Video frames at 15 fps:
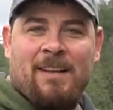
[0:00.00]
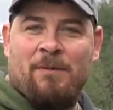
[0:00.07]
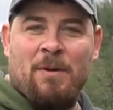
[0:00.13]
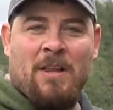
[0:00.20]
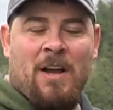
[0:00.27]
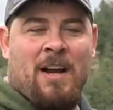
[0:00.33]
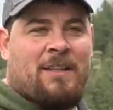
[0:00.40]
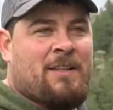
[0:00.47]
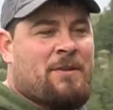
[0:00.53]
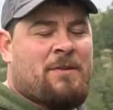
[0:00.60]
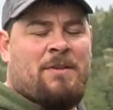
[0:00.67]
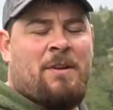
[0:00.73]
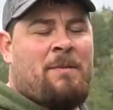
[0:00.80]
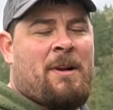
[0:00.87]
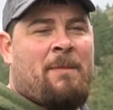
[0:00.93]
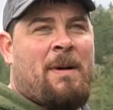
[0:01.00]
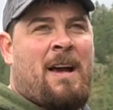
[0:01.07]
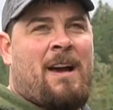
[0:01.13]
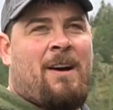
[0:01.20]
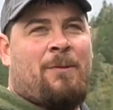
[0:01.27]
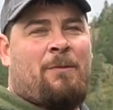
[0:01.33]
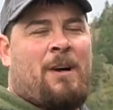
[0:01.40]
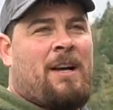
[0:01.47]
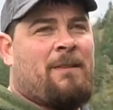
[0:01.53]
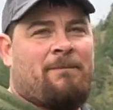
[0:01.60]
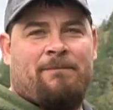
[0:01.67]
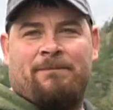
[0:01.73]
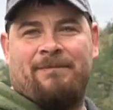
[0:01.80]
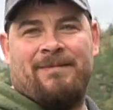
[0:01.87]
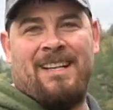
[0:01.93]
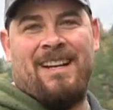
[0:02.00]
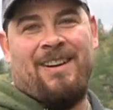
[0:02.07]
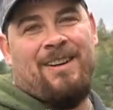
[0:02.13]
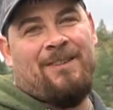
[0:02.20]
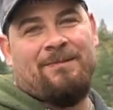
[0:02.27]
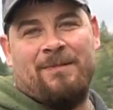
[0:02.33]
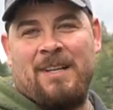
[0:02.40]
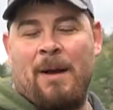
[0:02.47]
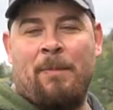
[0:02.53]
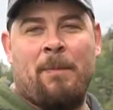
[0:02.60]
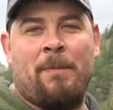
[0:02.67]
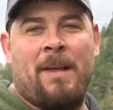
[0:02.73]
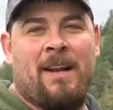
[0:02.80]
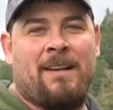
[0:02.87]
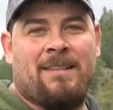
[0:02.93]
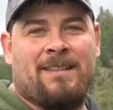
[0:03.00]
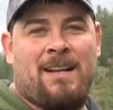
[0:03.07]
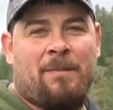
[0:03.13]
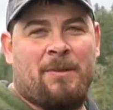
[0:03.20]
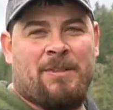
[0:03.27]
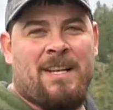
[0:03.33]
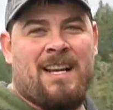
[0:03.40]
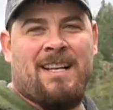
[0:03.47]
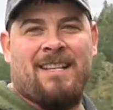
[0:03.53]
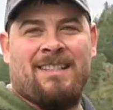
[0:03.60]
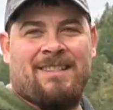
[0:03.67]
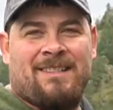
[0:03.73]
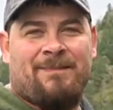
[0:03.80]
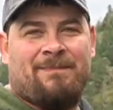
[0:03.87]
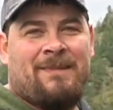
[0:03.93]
We locked them in about, what, I don't know, a couple minutes, a couple seconds.